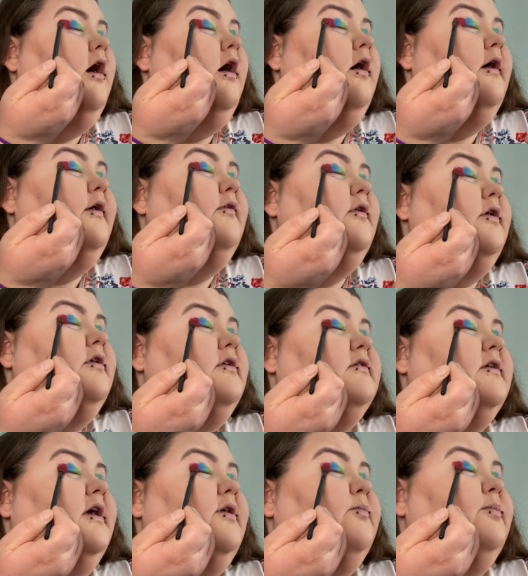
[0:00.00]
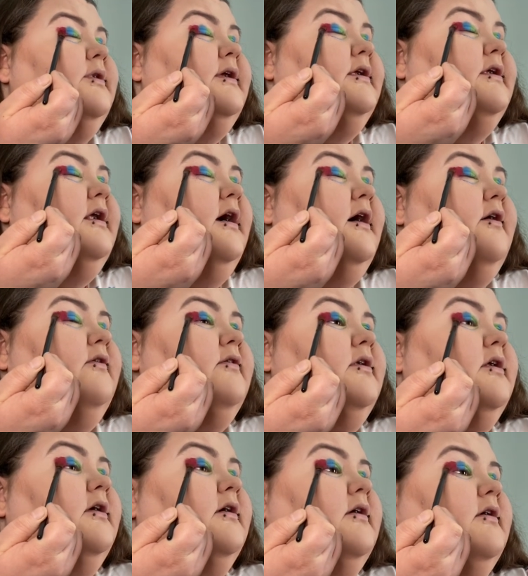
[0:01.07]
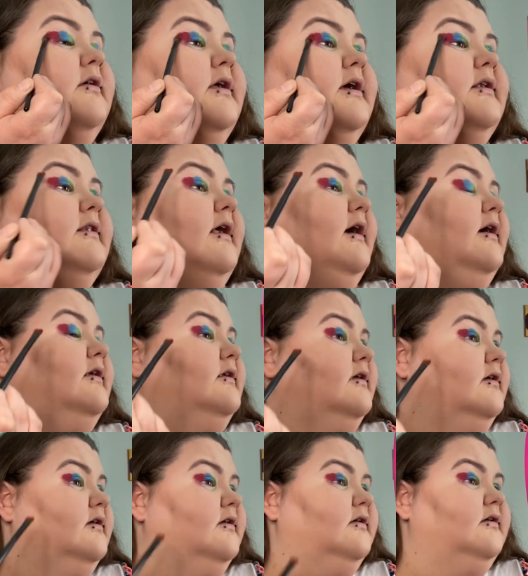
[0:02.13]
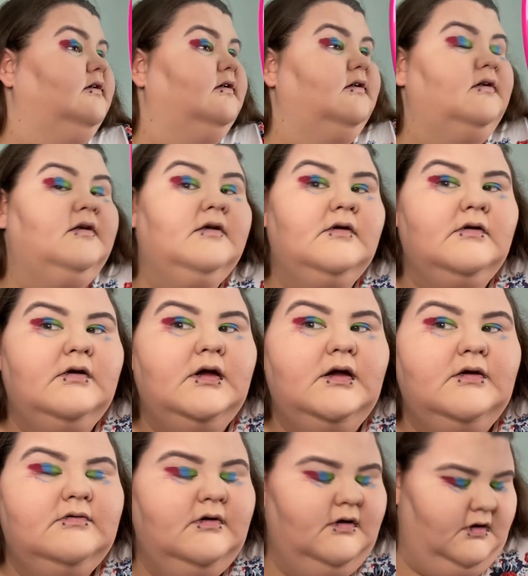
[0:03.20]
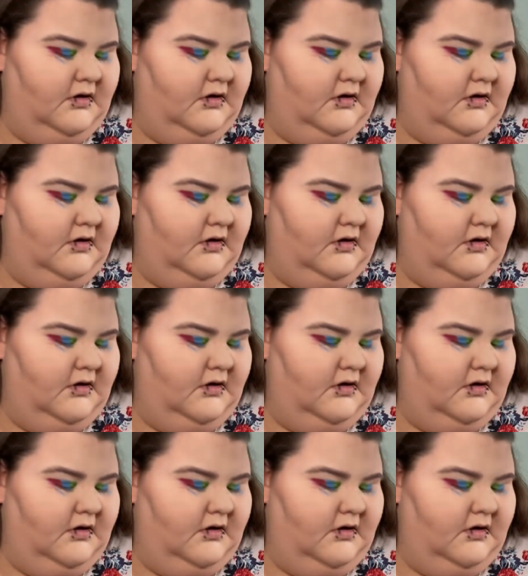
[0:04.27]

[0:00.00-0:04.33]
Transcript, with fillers: Like we're just going to blend it out like that.